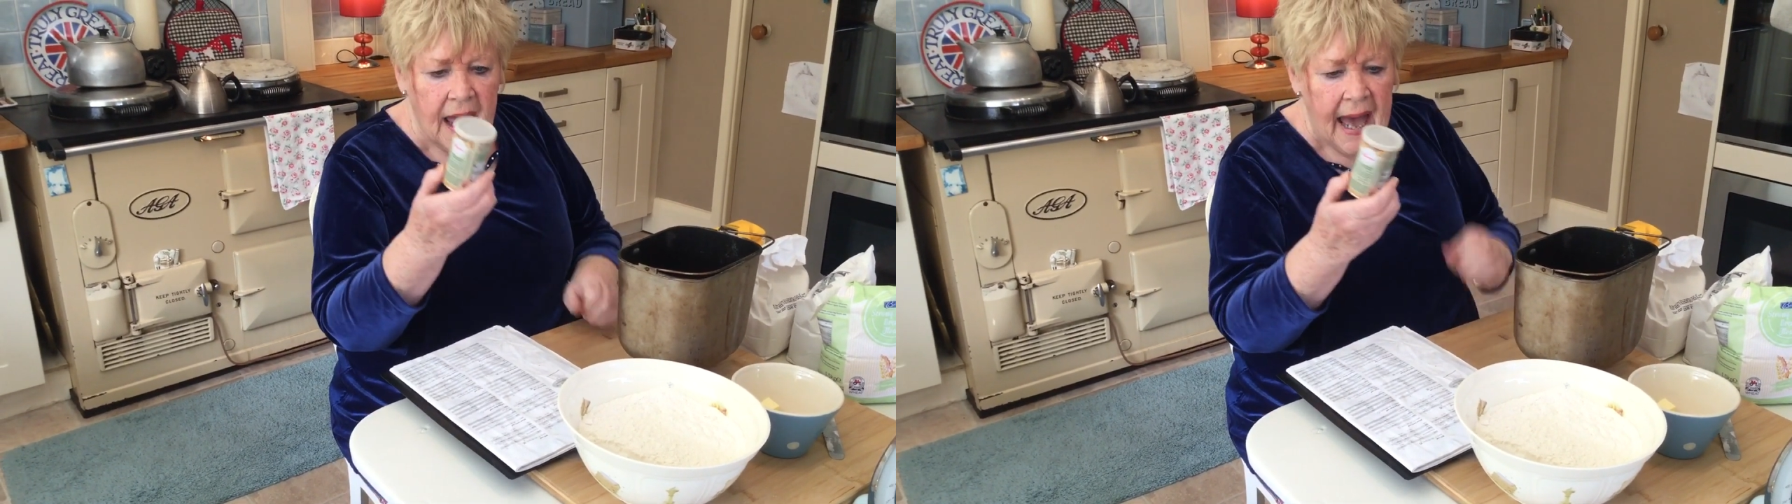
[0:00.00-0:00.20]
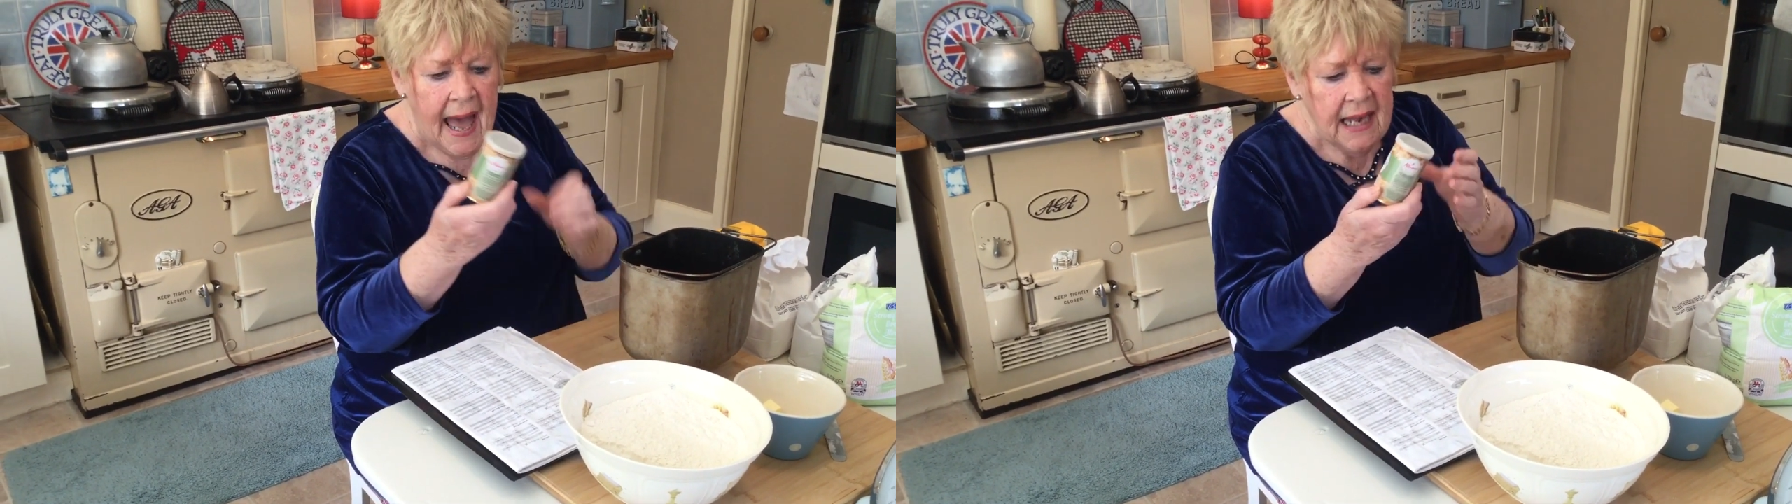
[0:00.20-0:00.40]

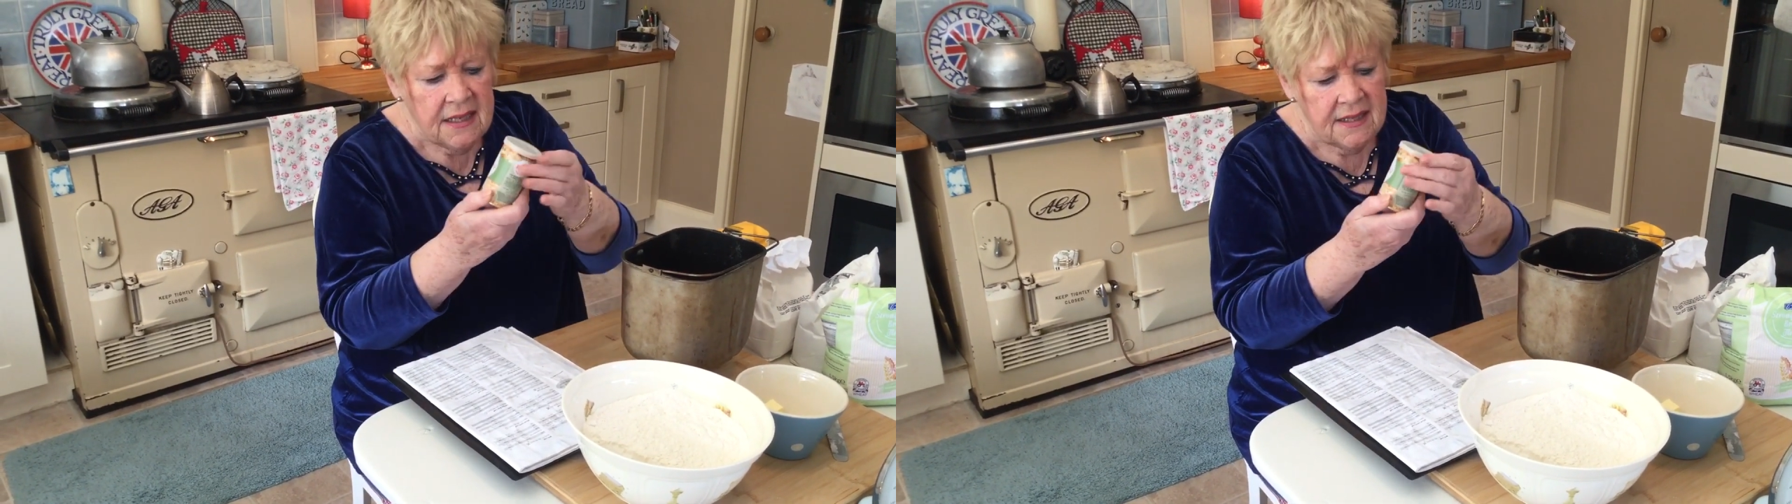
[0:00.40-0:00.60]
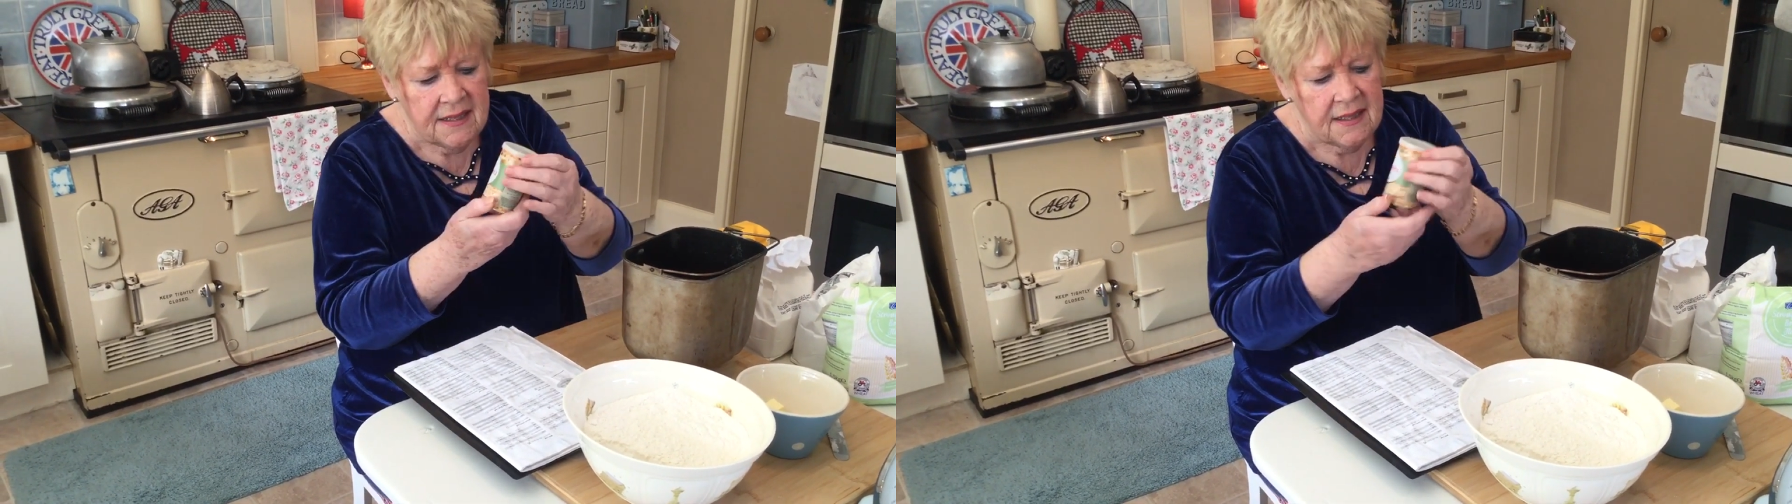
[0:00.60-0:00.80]

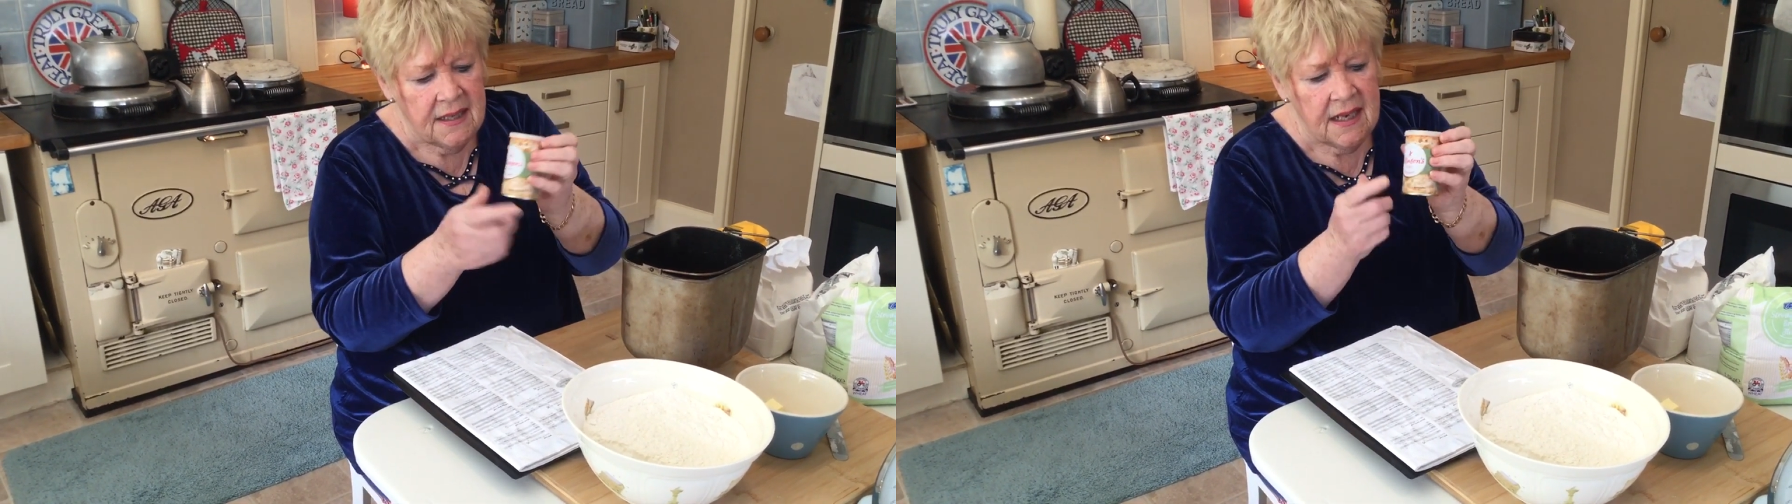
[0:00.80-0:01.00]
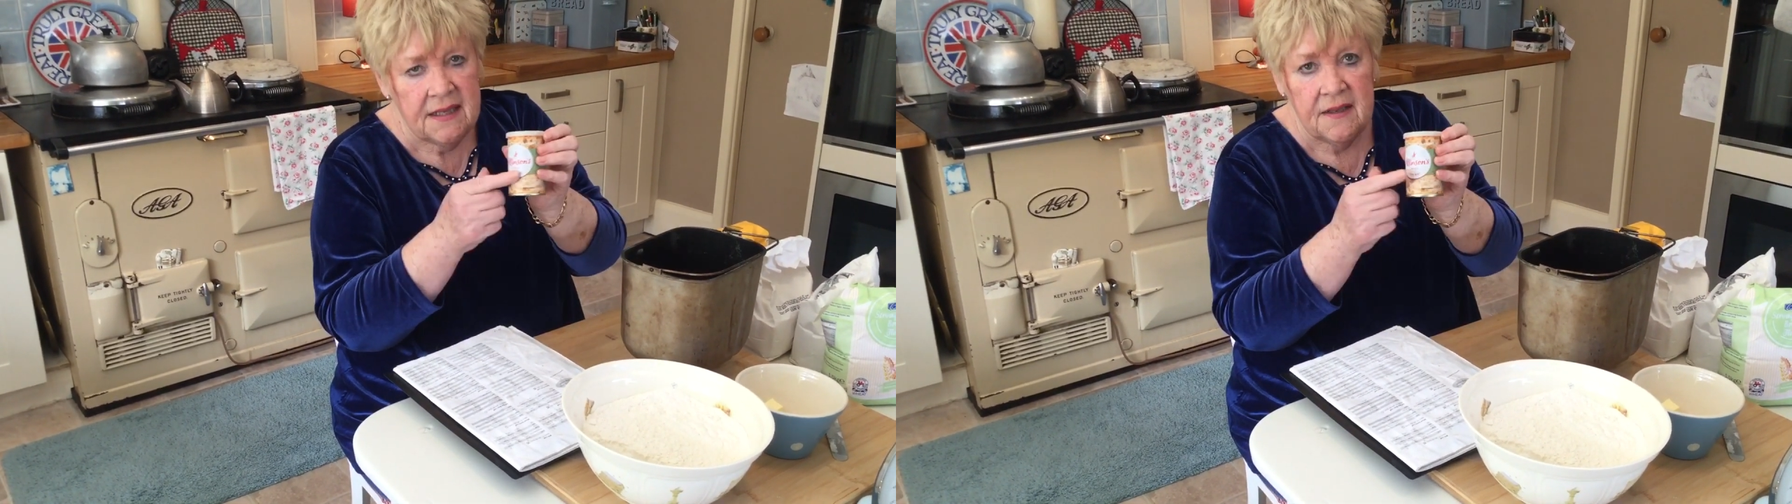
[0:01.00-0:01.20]

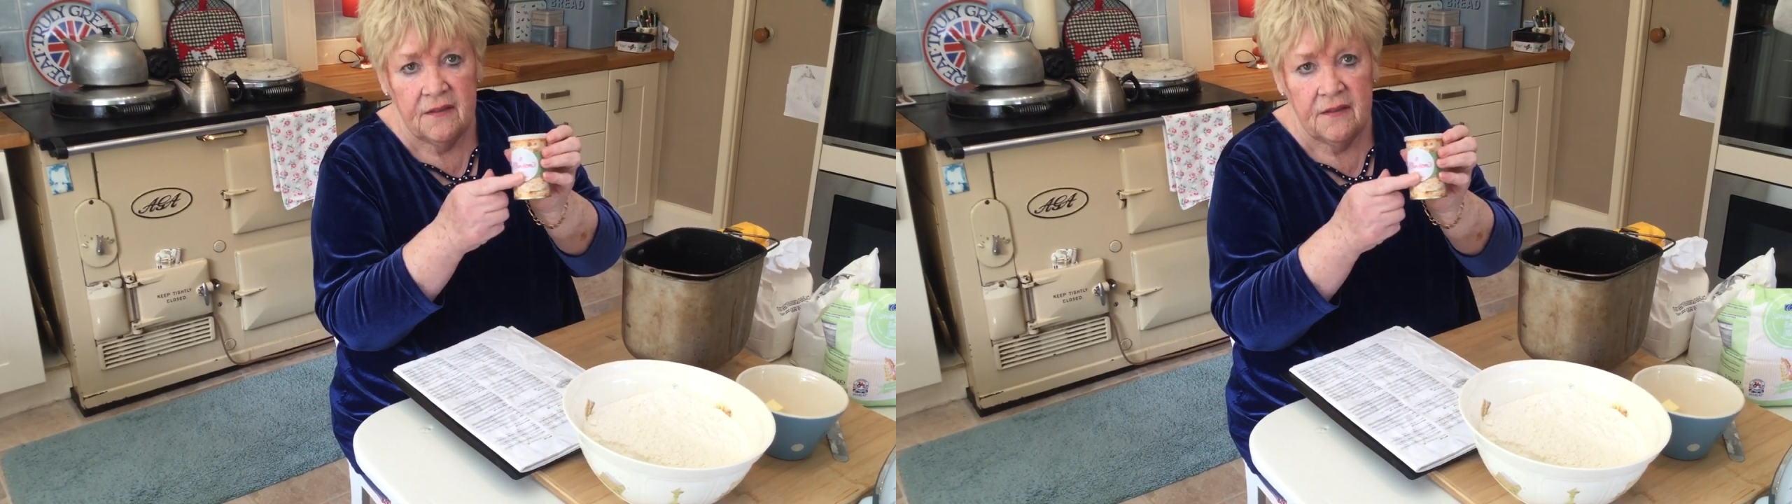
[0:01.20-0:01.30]
Allinson is a